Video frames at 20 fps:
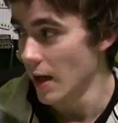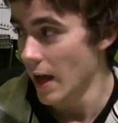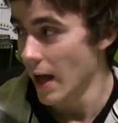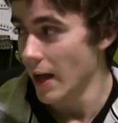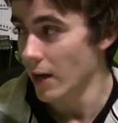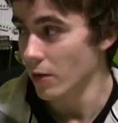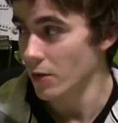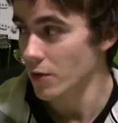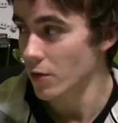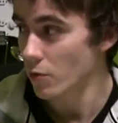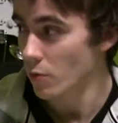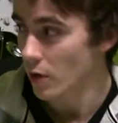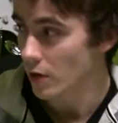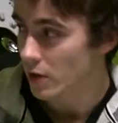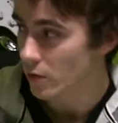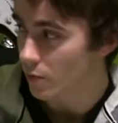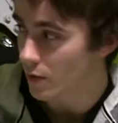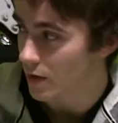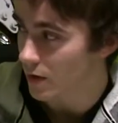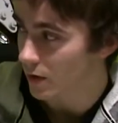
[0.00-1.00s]
And also
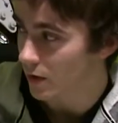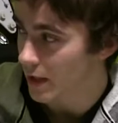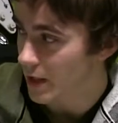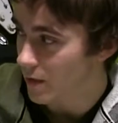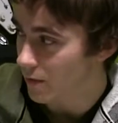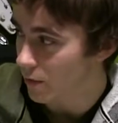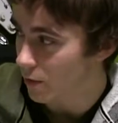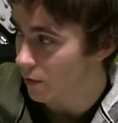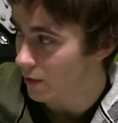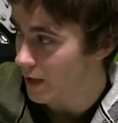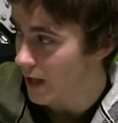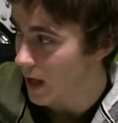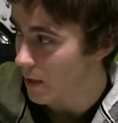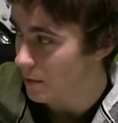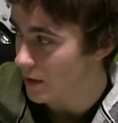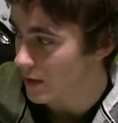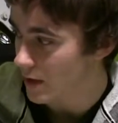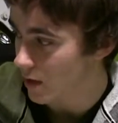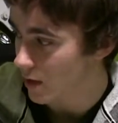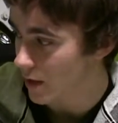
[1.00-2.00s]
works with Leovold,
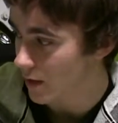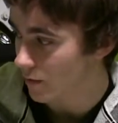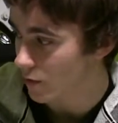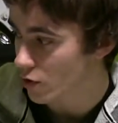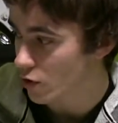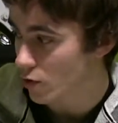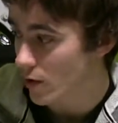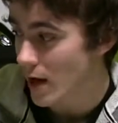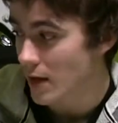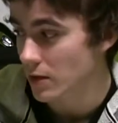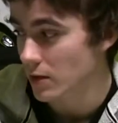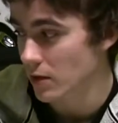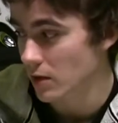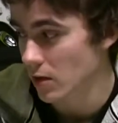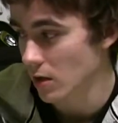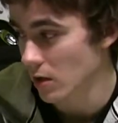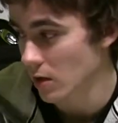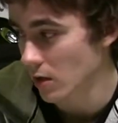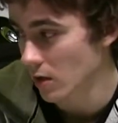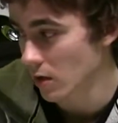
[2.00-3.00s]
Emissary of
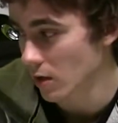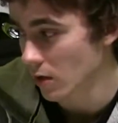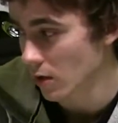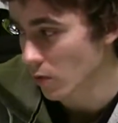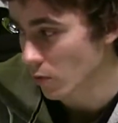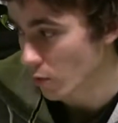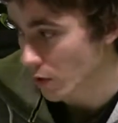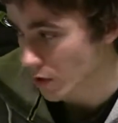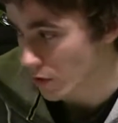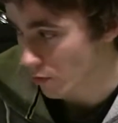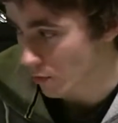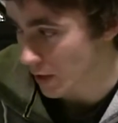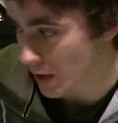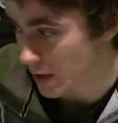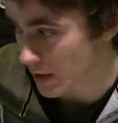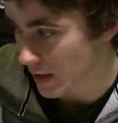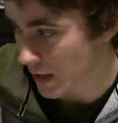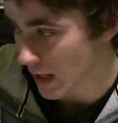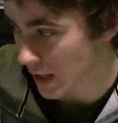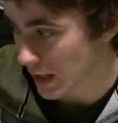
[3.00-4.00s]
Trest, which
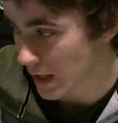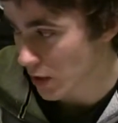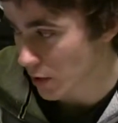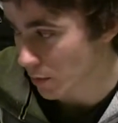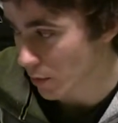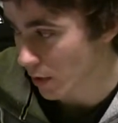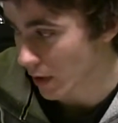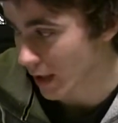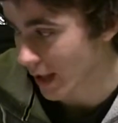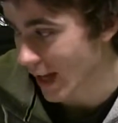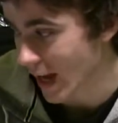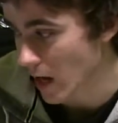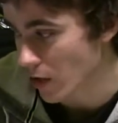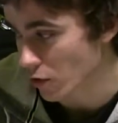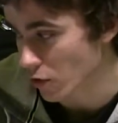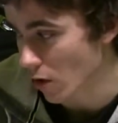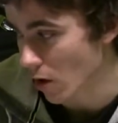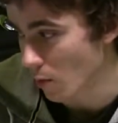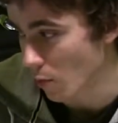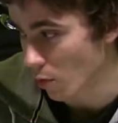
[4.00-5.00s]
reads that each opponent can't
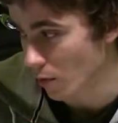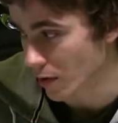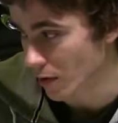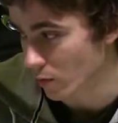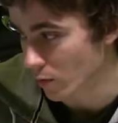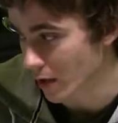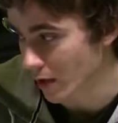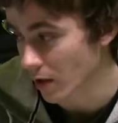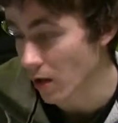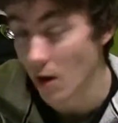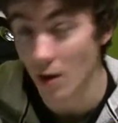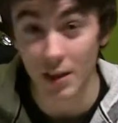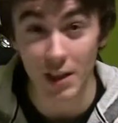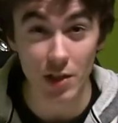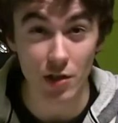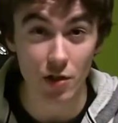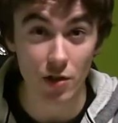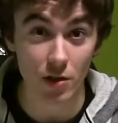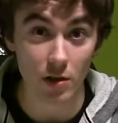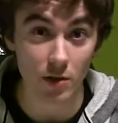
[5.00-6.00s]
draw more than 1 card
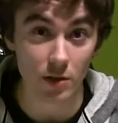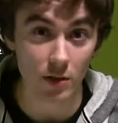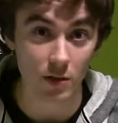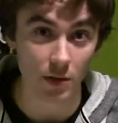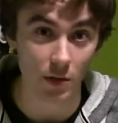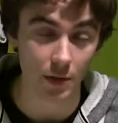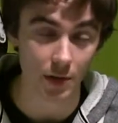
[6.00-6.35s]
each turn. So